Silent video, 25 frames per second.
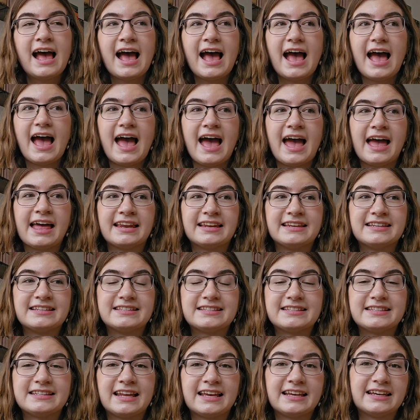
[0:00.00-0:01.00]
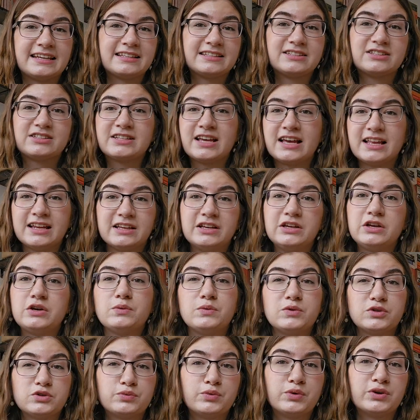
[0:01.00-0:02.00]
and like telling you
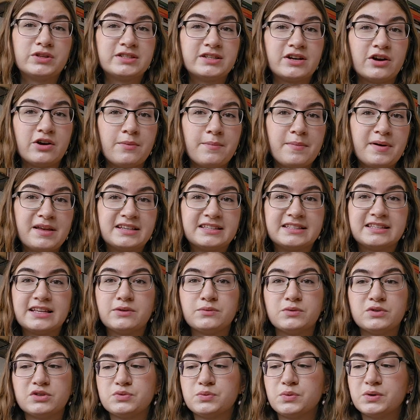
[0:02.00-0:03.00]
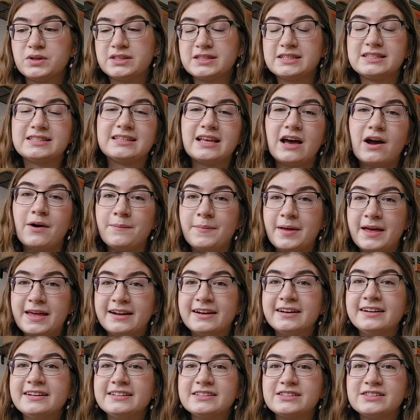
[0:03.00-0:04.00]
which ones are a miss and which ones are
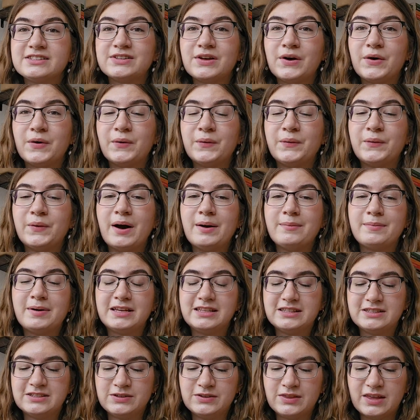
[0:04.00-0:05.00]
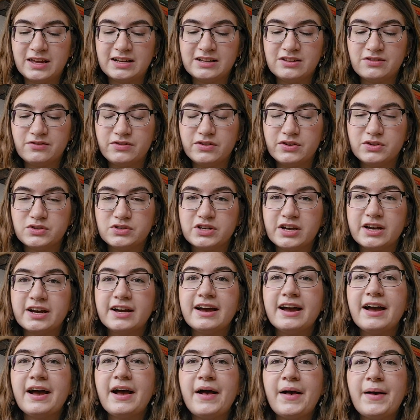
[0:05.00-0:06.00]
better, so I might do that in the future.
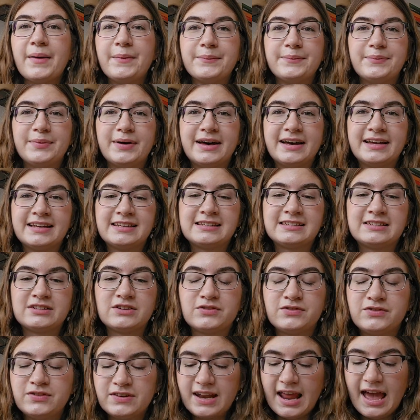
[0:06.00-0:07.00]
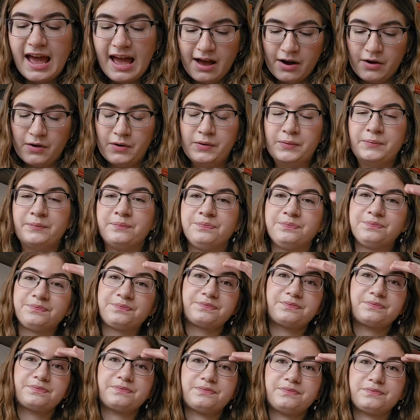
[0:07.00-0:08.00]
But for now,
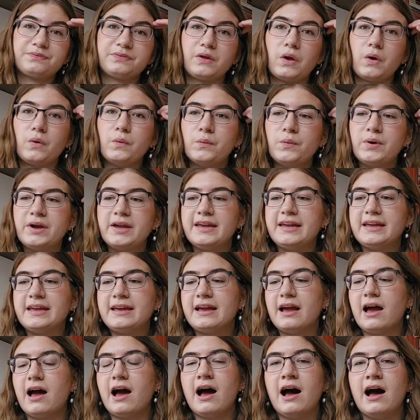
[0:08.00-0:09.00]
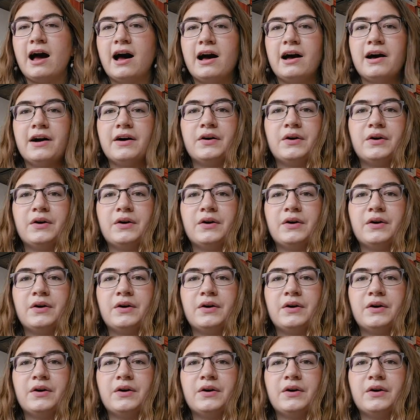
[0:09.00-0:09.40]
we are